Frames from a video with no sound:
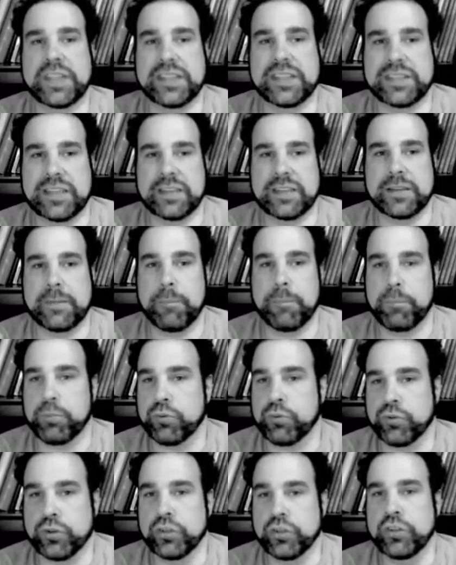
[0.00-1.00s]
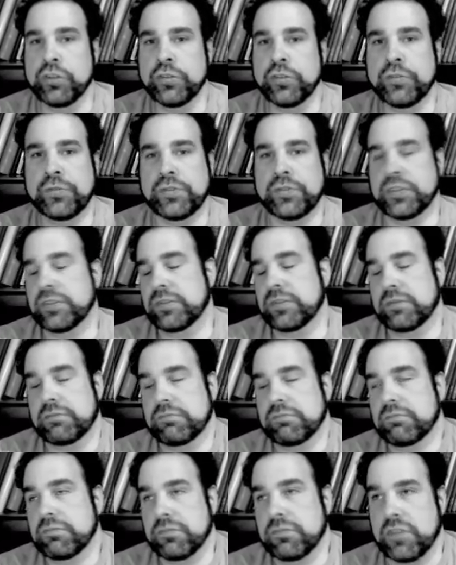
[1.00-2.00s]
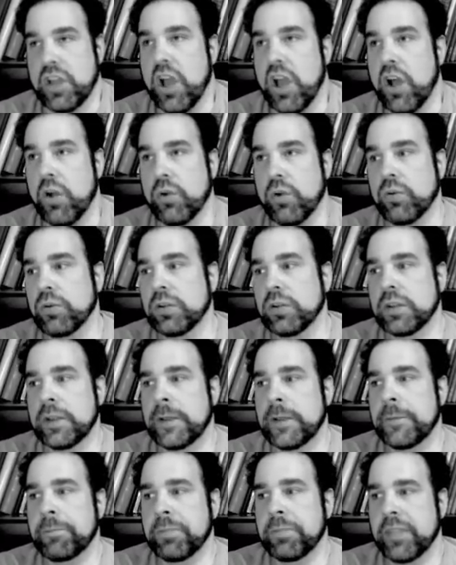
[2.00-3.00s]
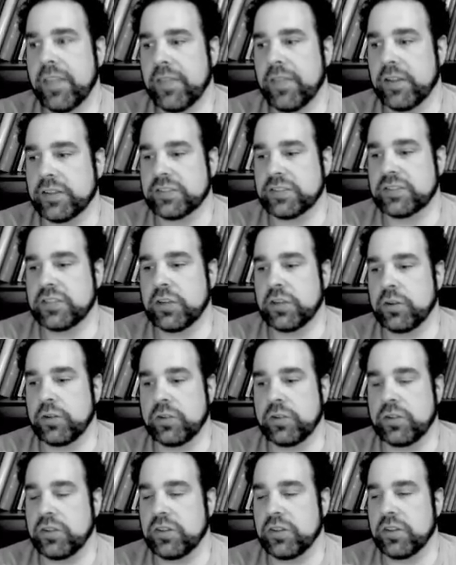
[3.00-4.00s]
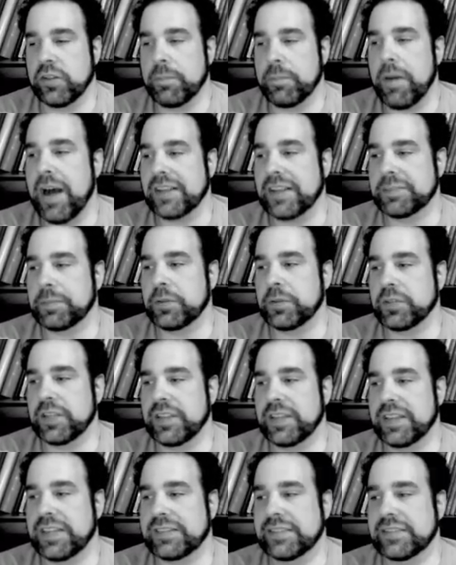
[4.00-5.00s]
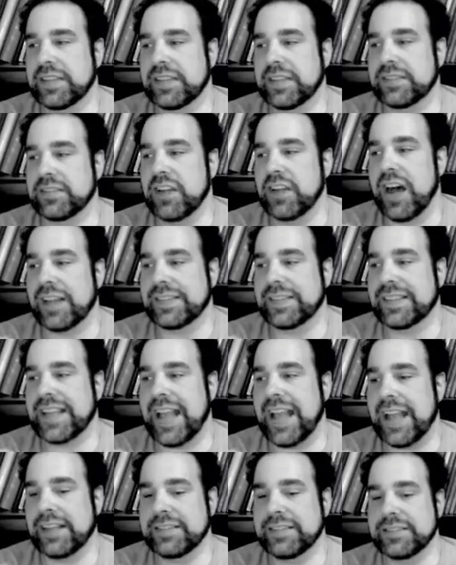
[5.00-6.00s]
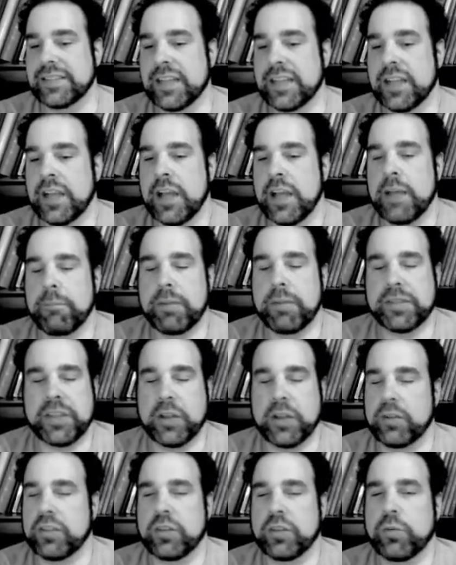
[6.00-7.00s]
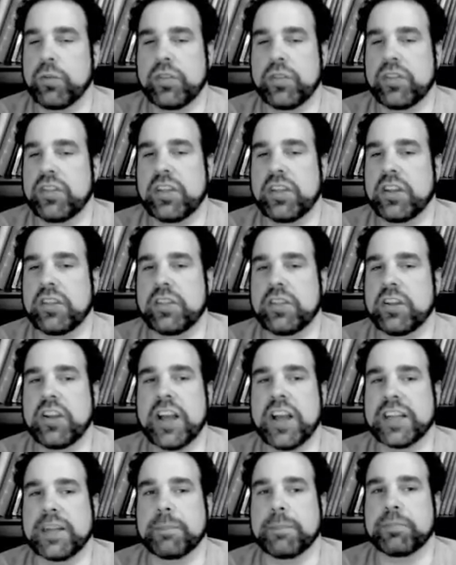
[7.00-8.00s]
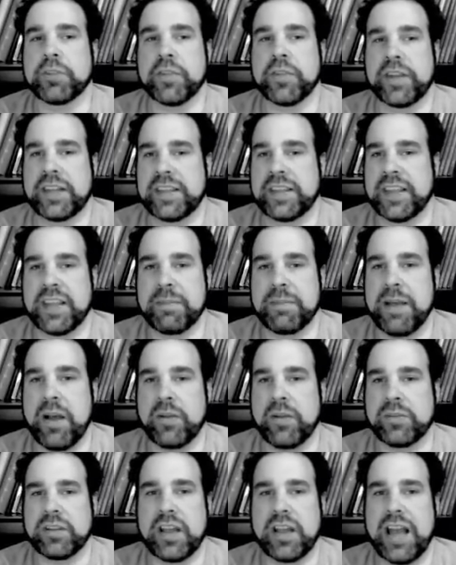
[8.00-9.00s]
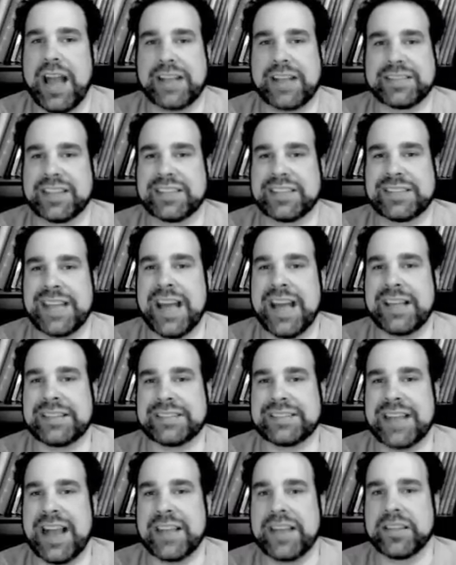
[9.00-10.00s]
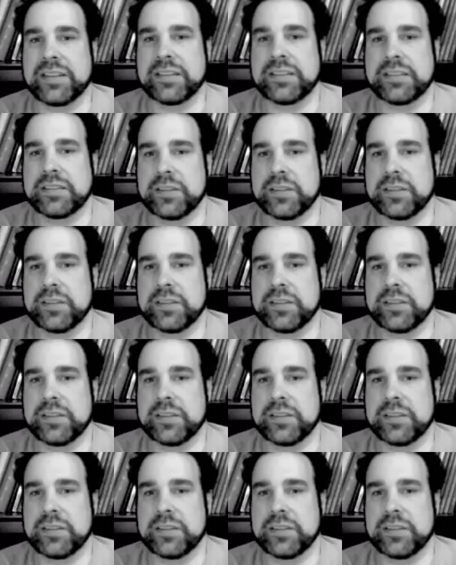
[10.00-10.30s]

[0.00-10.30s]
Is it proved? No. There's still the possibility that it's it's not the case. But they're they're they're, they're not going to prove anything about excess deaths either.